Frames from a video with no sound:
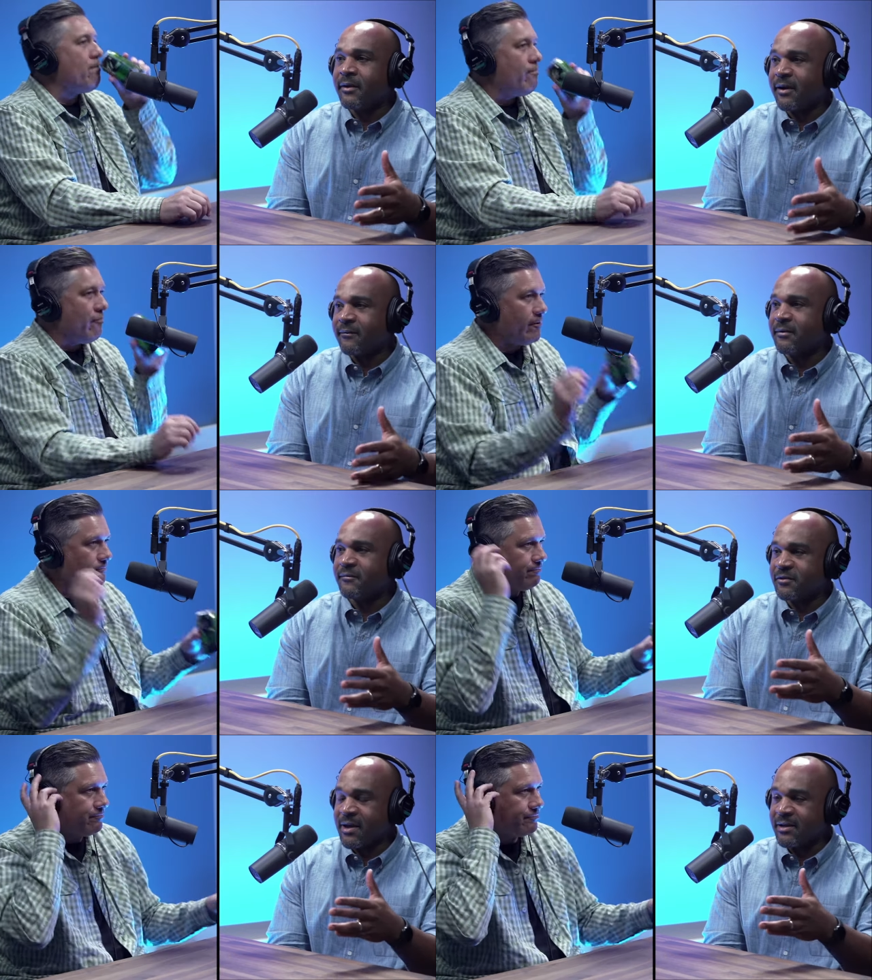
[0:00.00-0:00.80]
Speaker 1: their effort
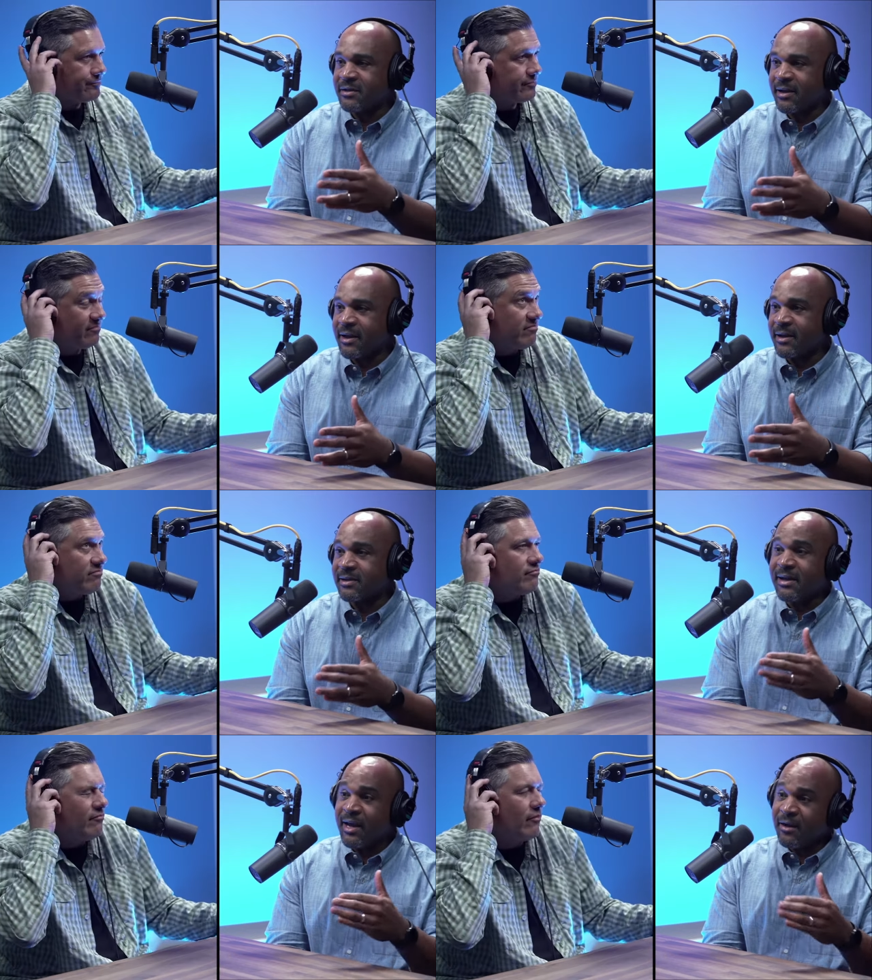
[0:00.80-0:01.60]
of trying to connect.
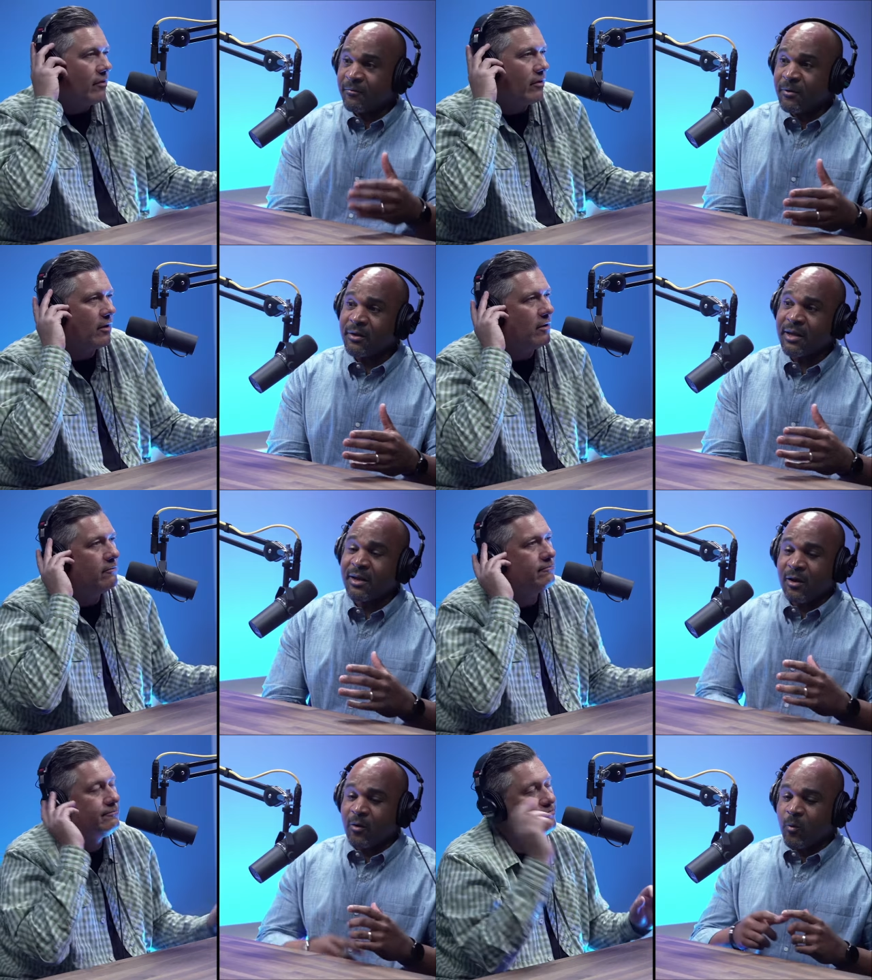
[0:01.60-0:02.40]
And really,
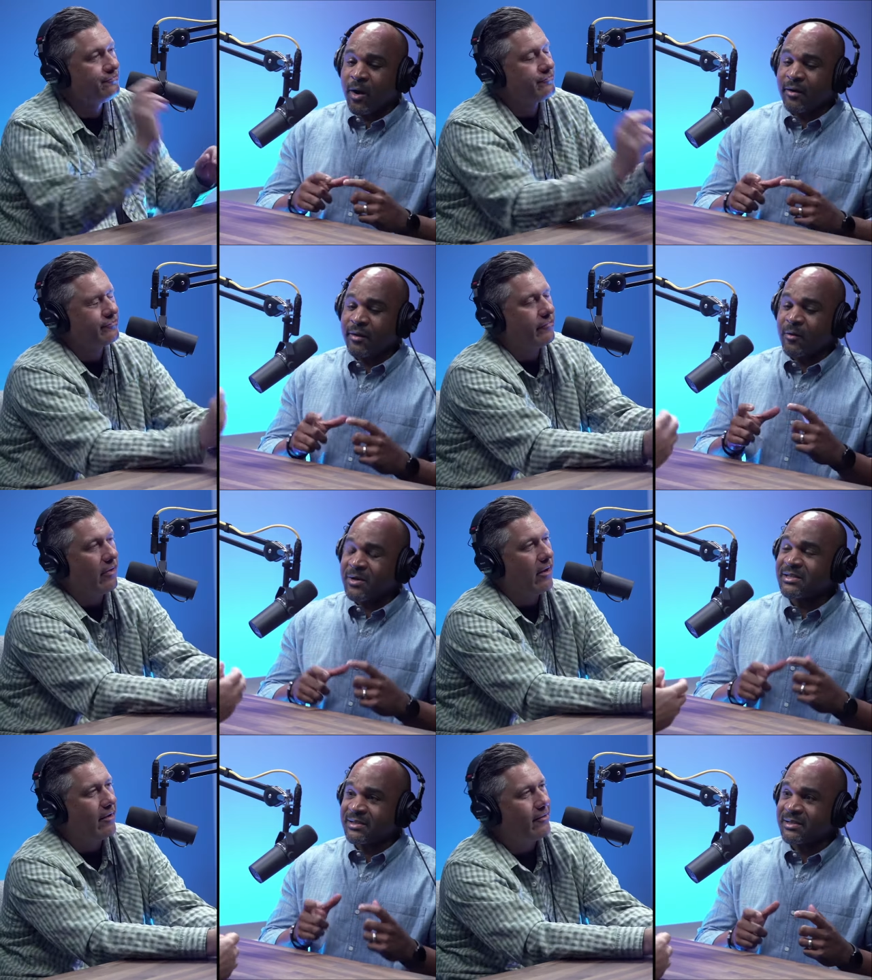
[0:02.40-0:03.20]
where there
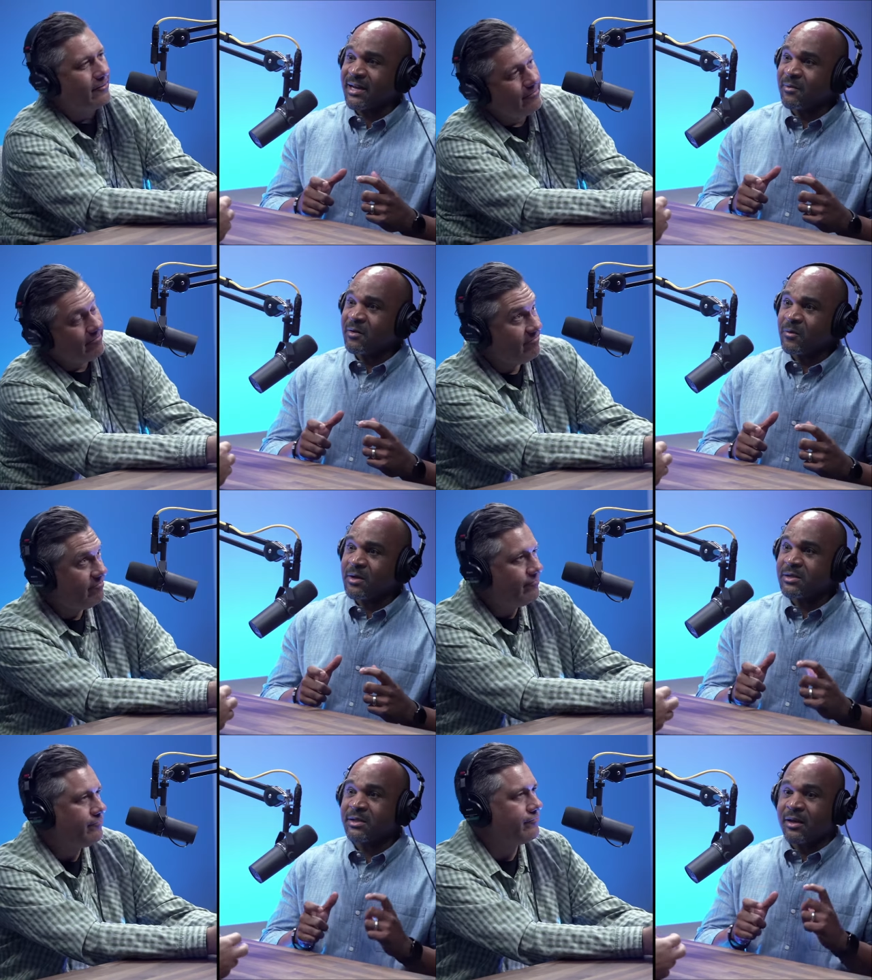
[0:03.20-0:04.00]
was excitement
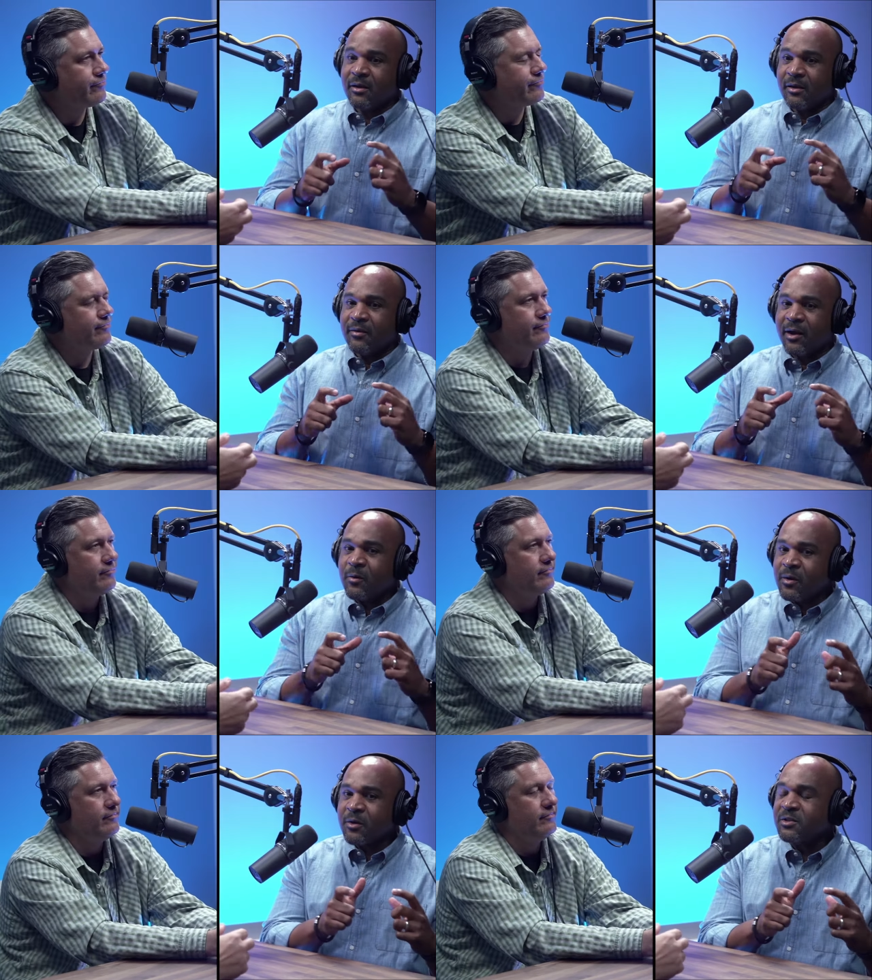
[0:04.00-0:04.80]
was there
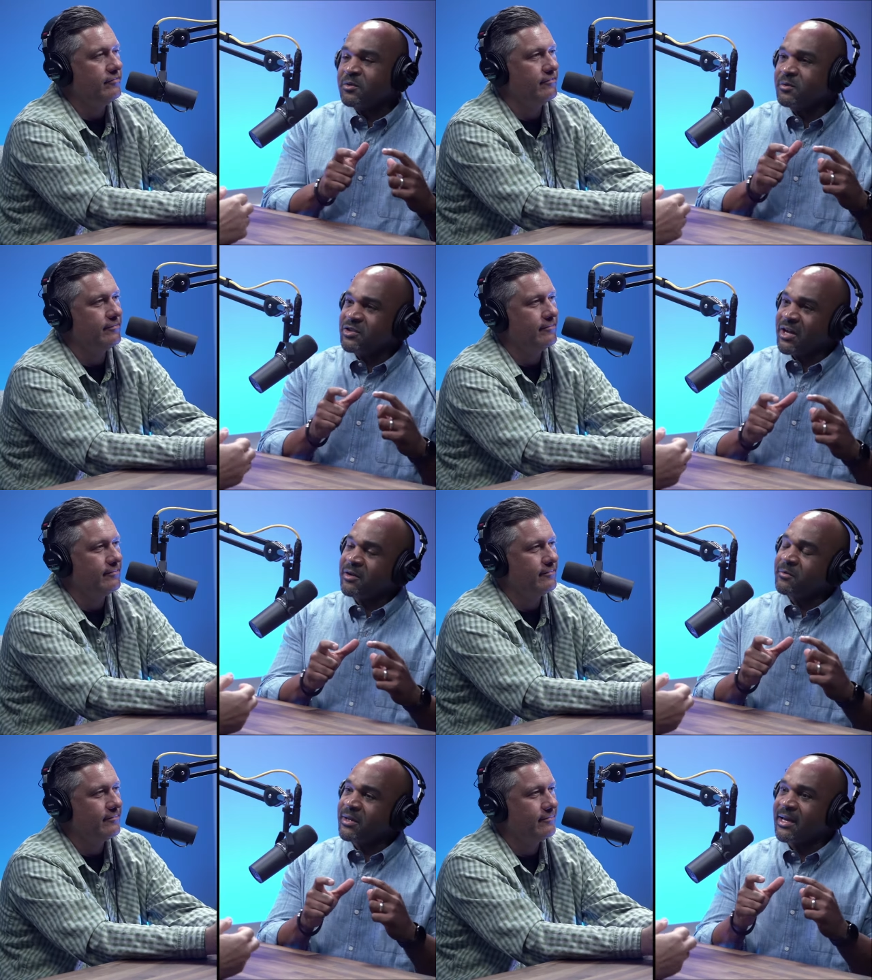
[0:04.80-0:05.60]
were those who
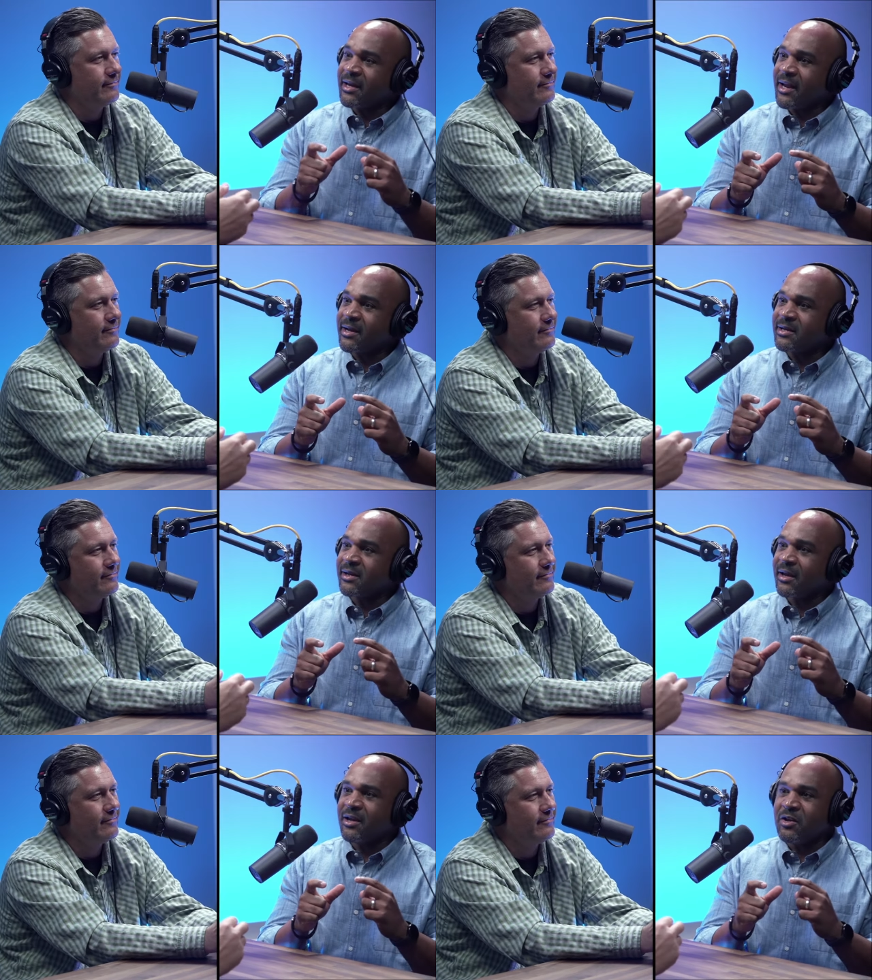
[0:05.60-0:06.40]
genuinely
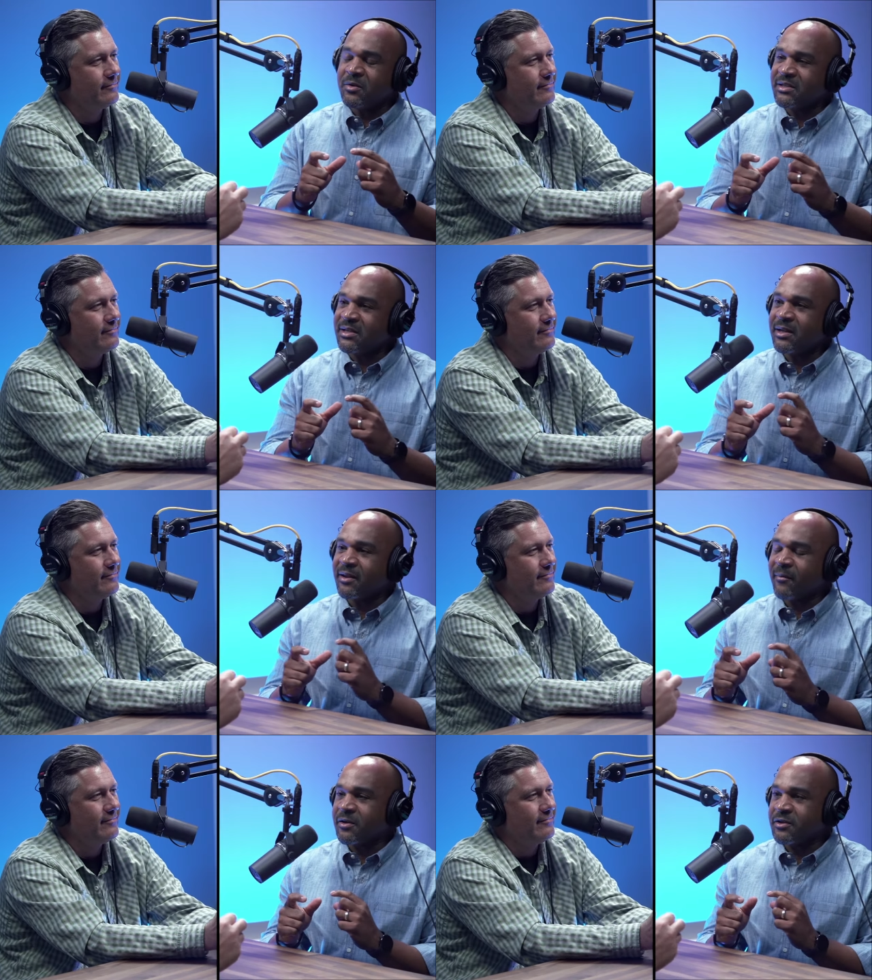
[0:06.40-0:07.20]
connected, and you could see in the
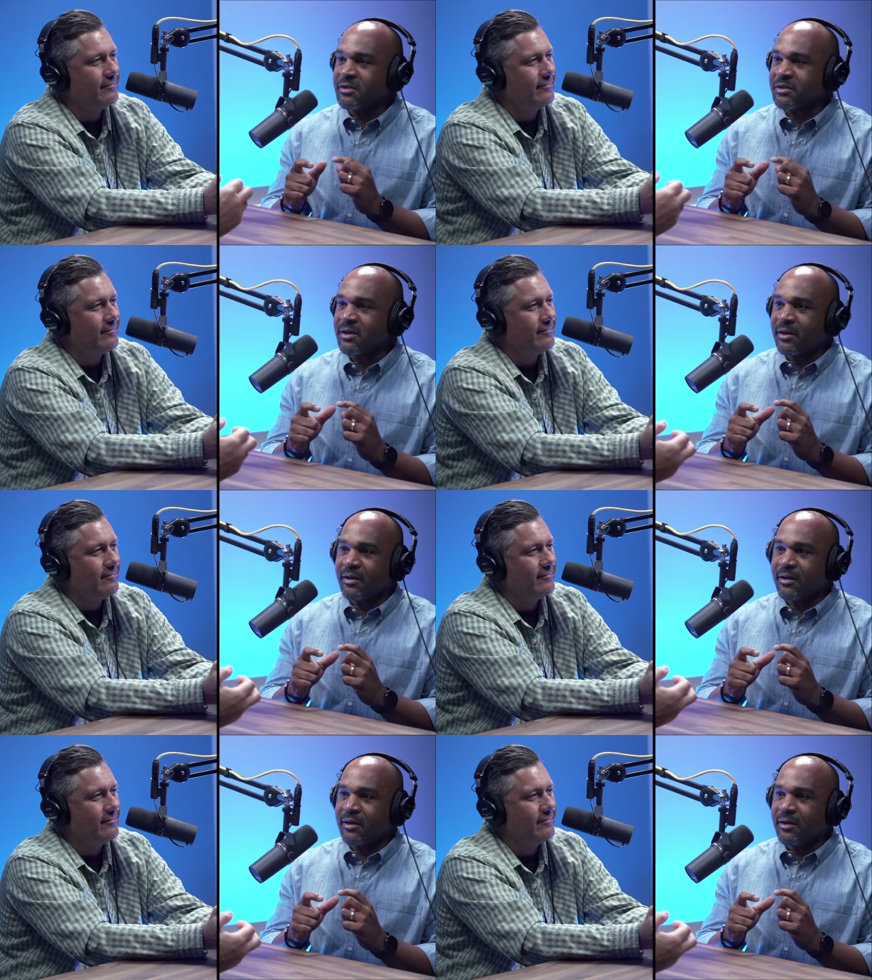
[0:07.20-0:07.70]
marches